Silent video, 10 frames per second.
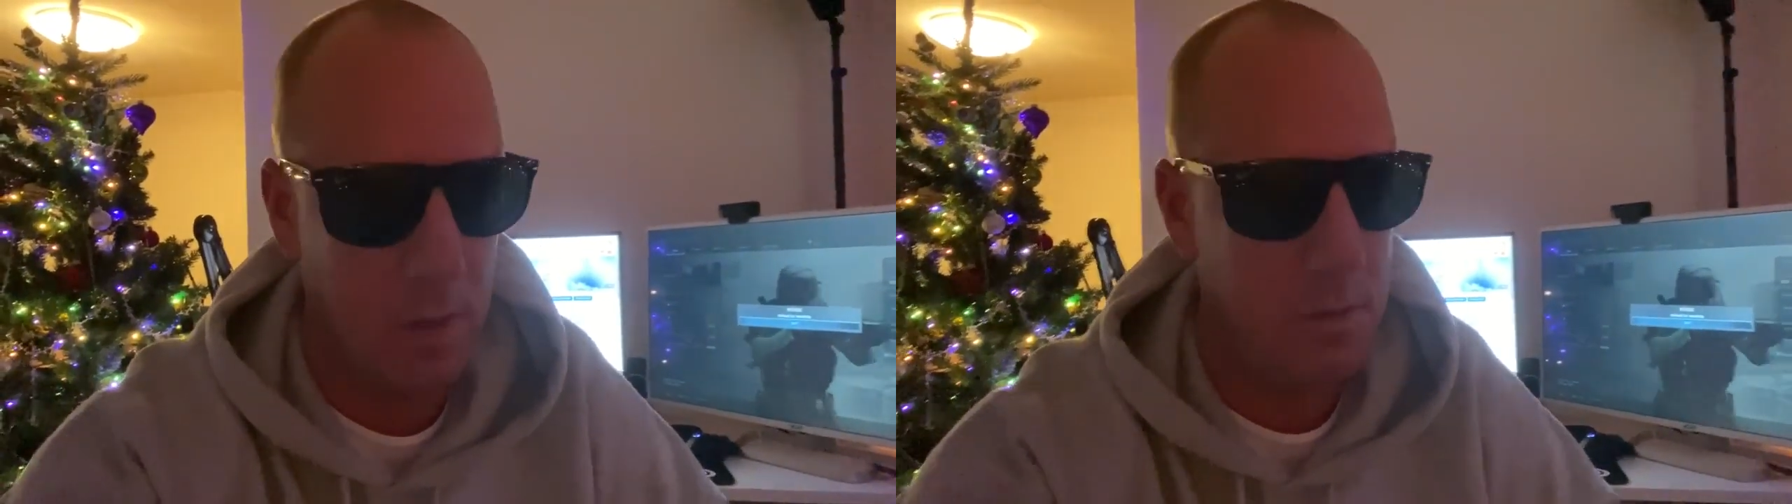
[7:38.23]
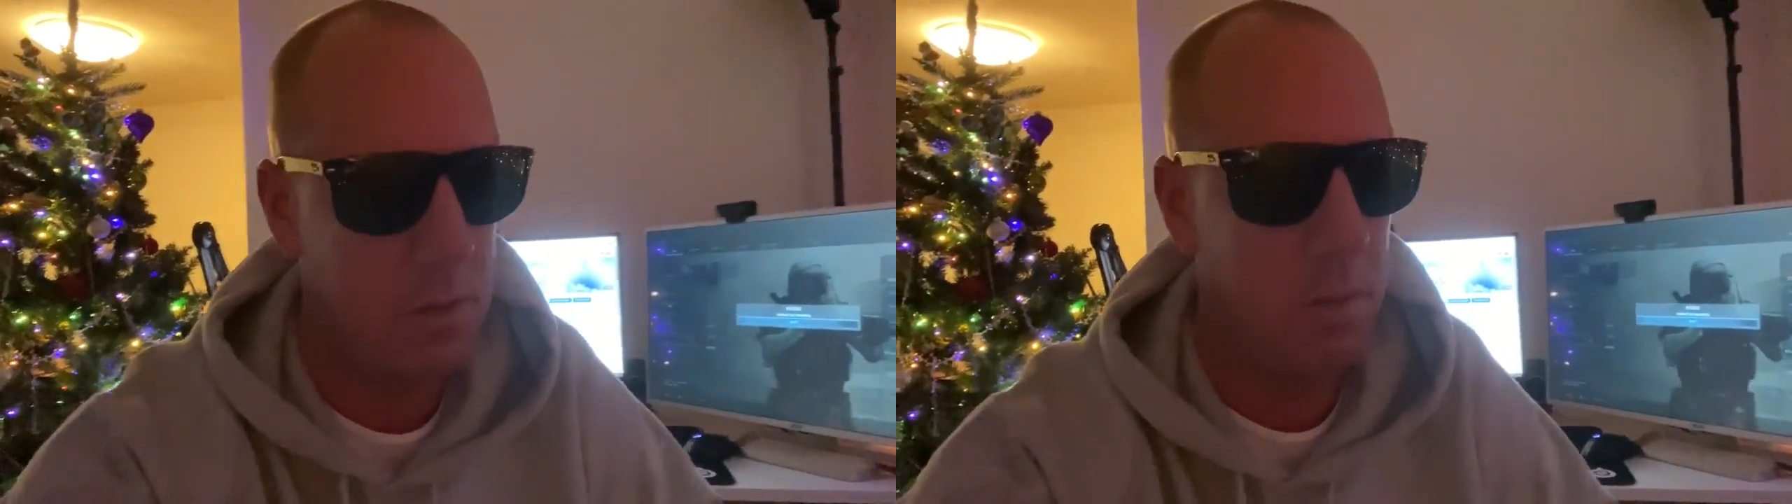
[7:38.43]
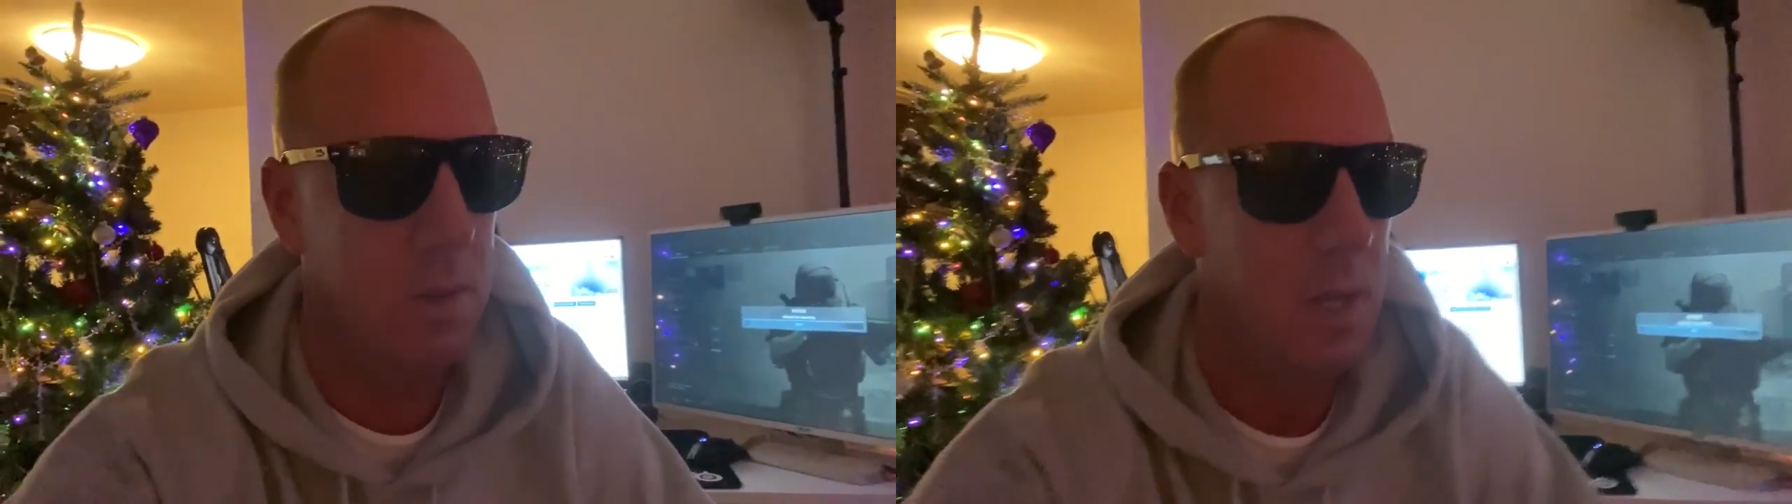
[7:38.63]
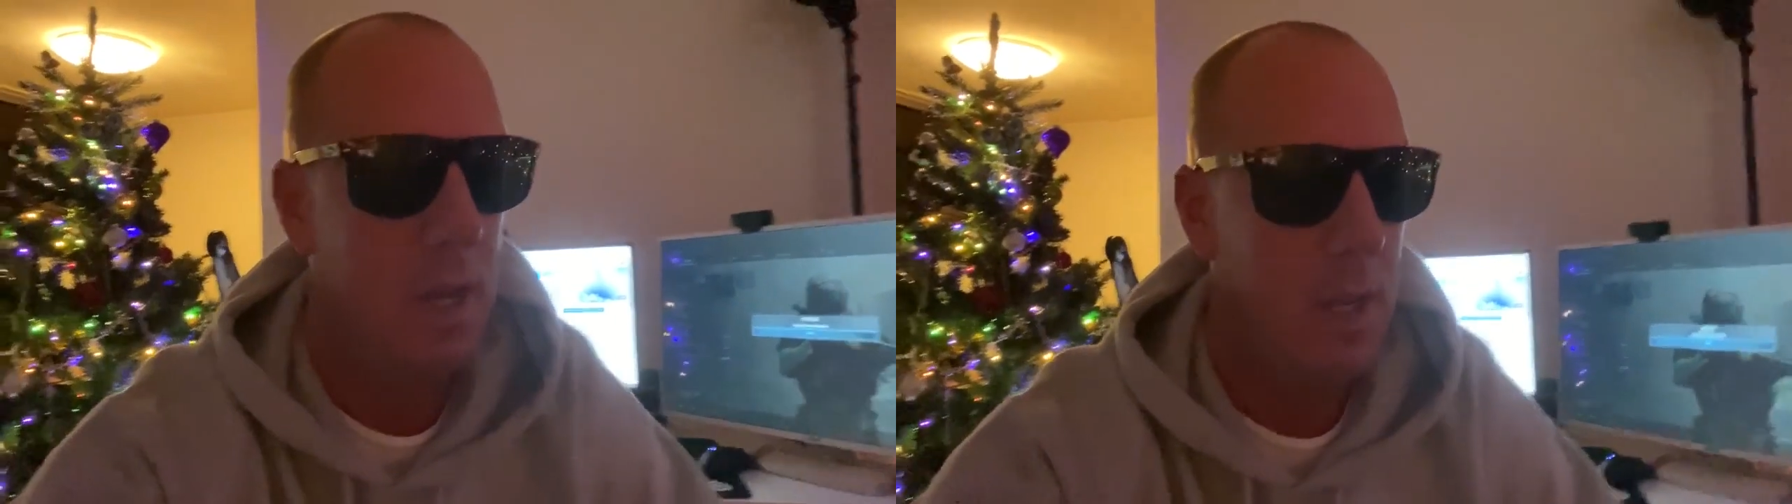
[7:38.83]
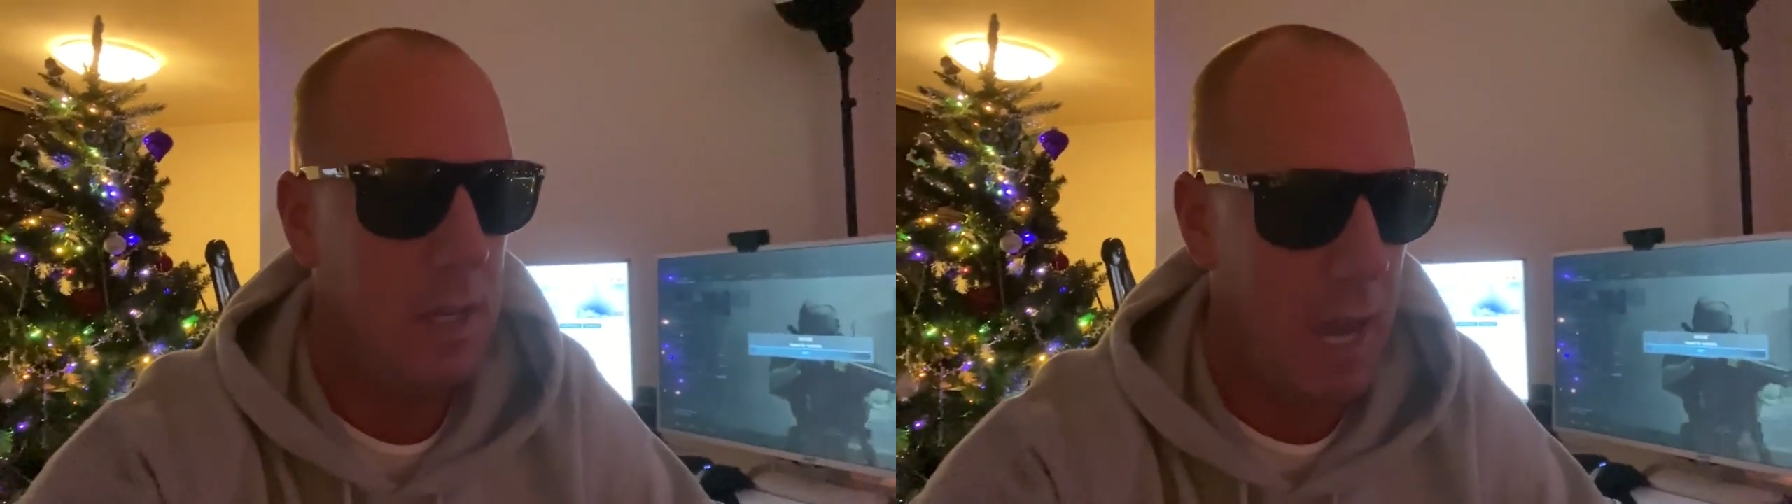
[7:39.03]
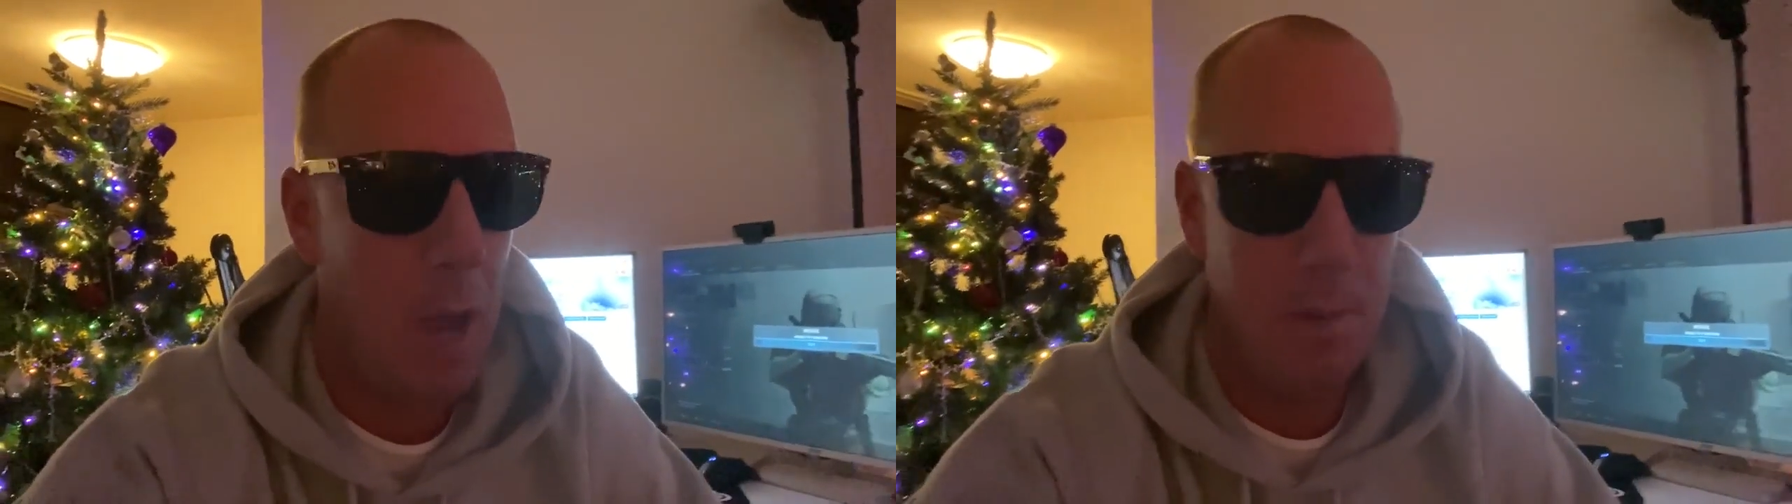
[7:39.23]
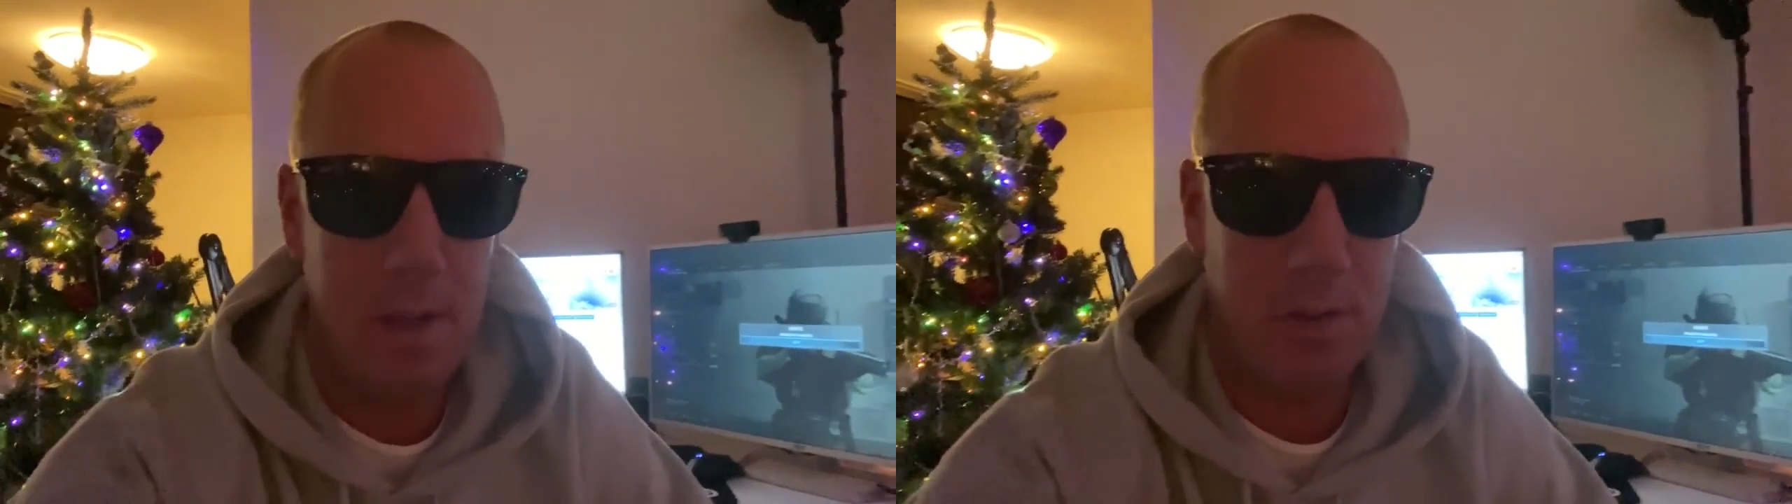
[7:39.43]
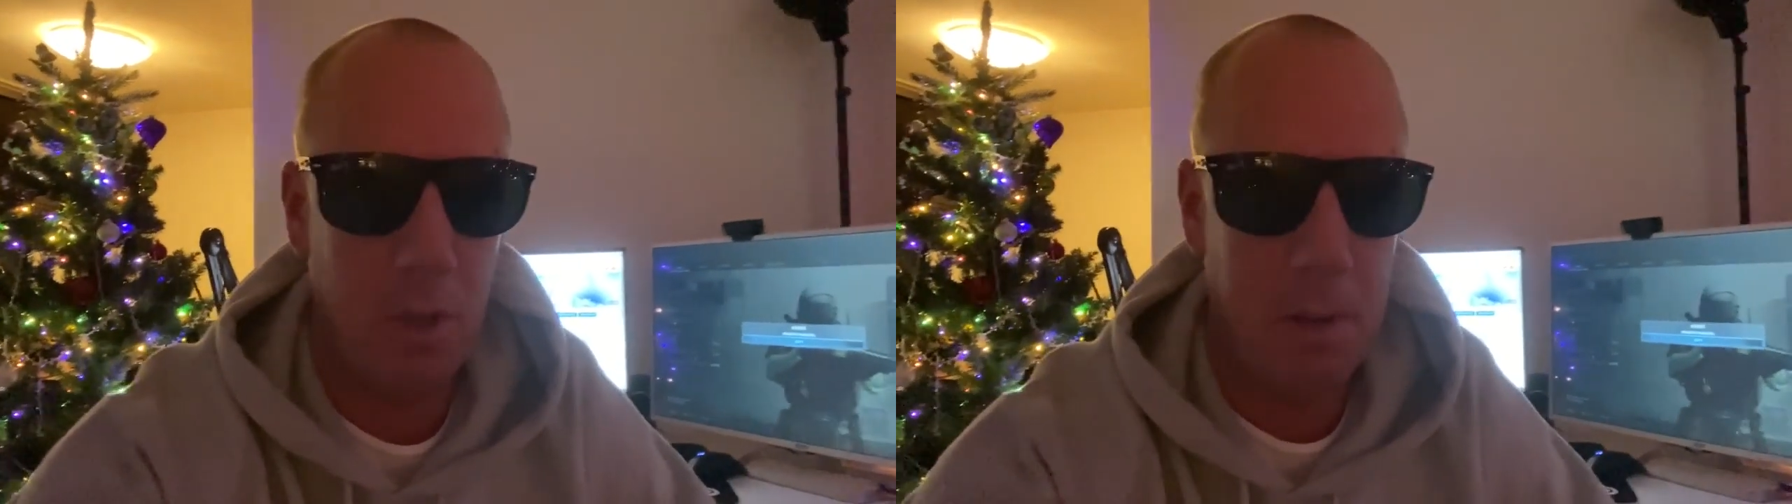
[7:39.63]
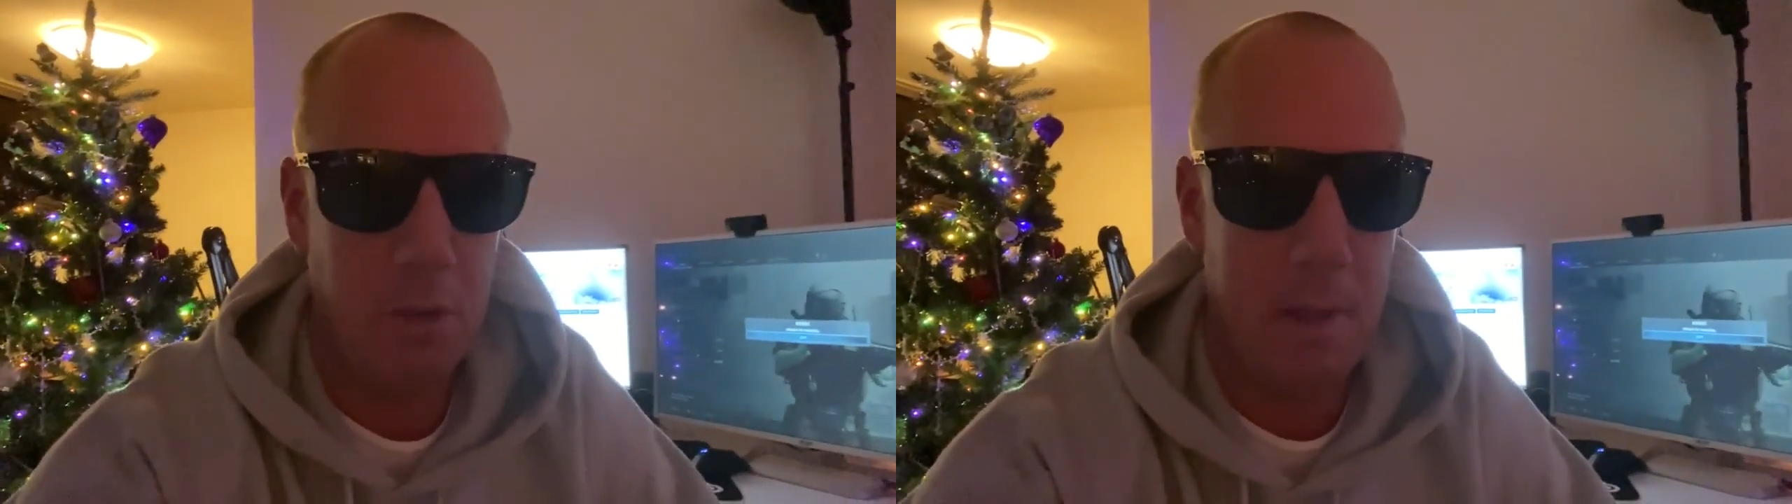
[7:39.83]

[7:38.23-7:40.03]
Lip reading: So yeah, we need skill-based